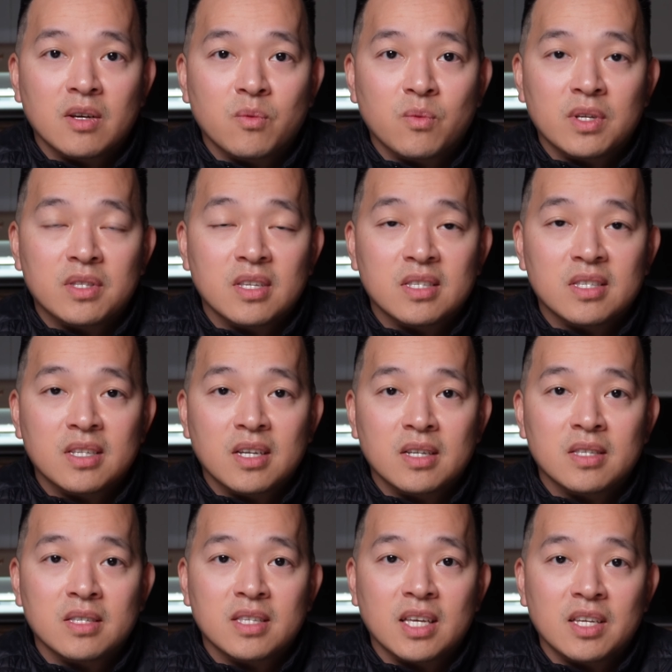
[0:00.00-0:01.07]
What this
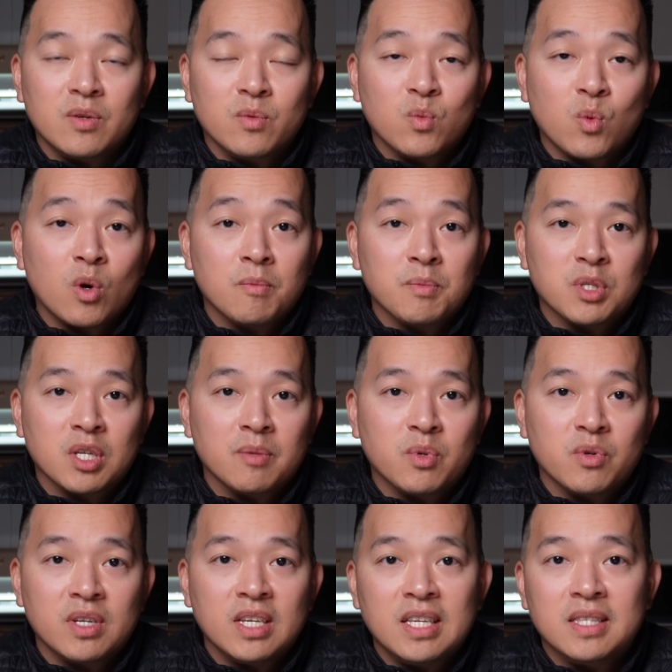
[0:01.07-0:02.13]
does is that it warms up
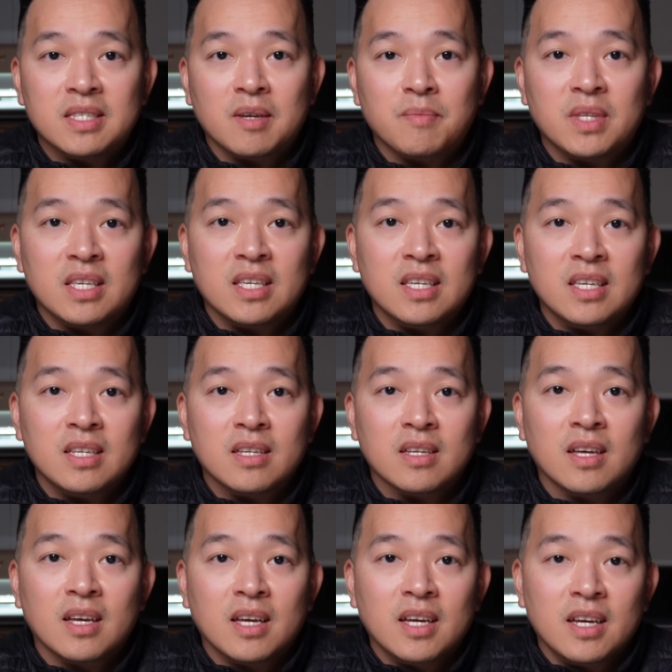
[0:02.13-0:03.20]
or heats up the ink
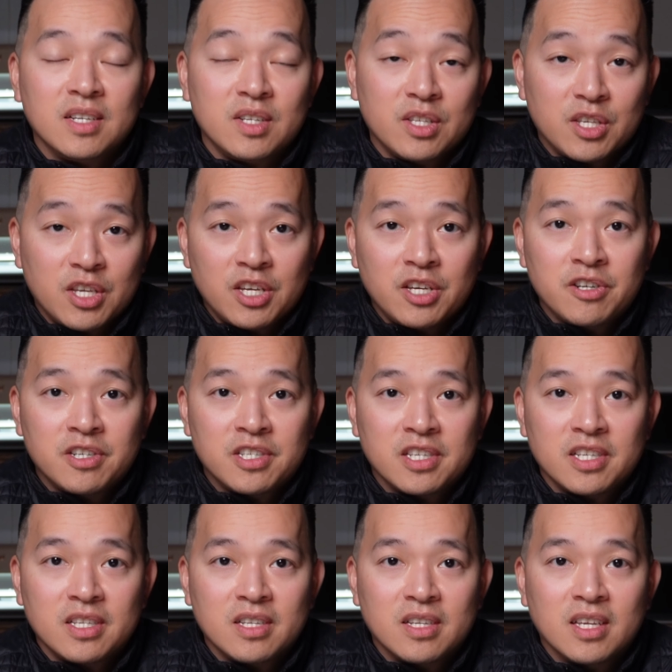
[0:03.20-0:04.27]
and it cures
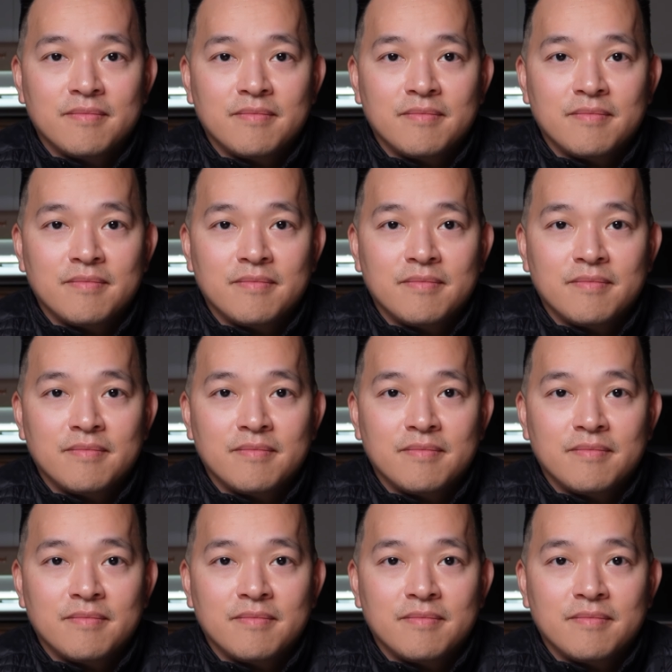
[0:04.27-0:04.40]
it.